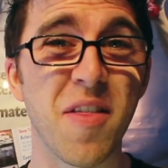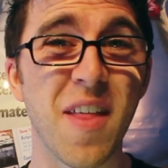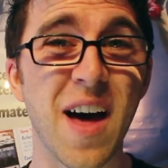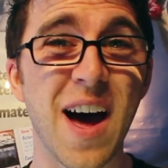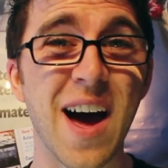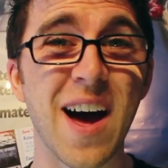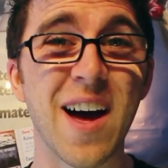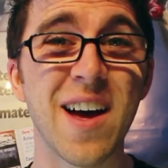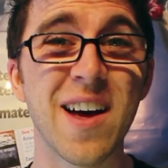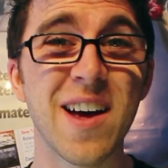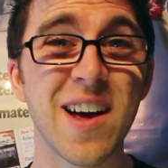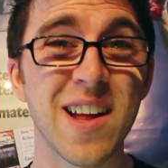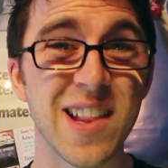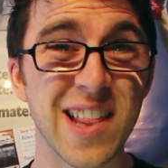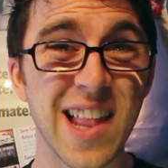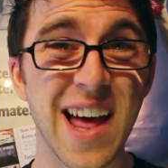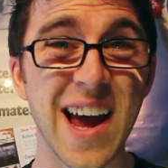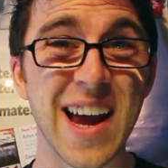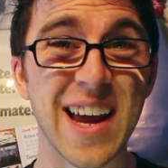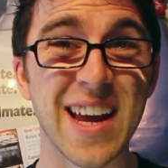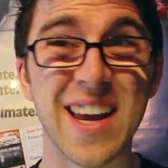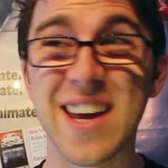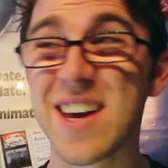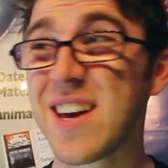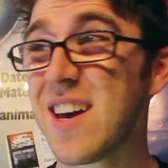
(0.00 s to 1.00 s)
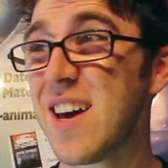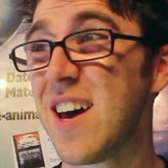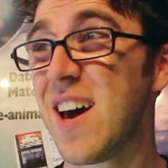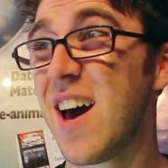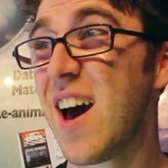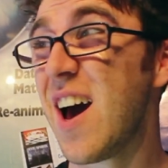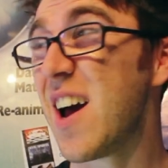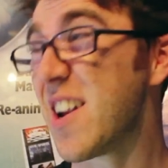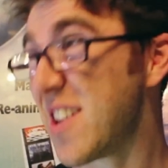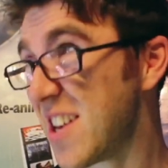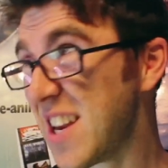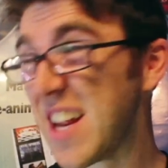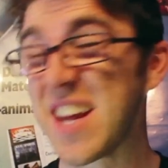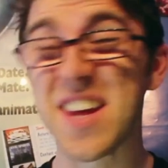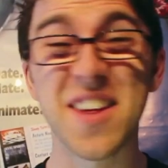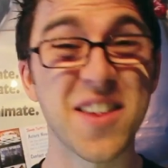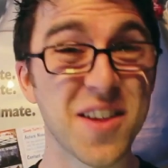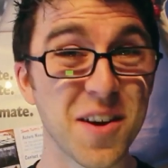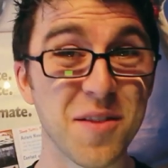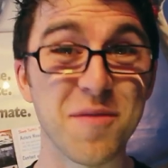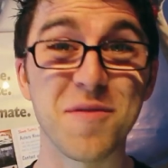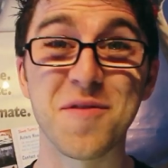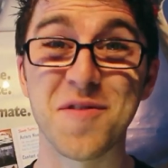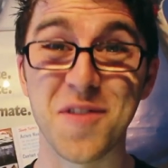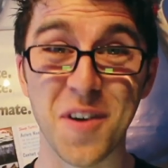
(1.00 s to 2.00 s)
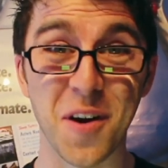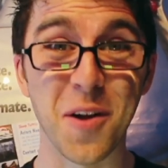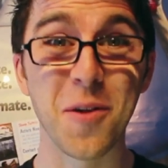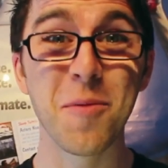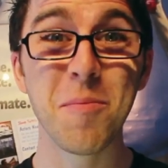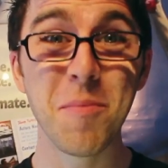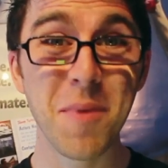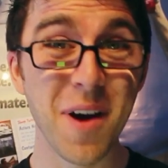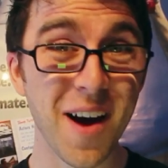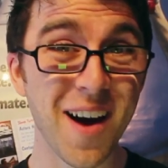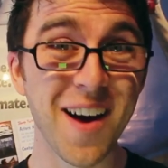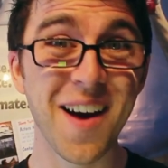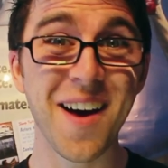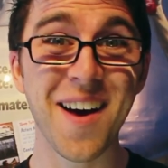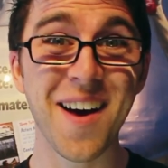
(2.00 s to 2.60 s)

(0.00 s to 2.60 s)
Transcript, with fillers: than that. Like, a decent film?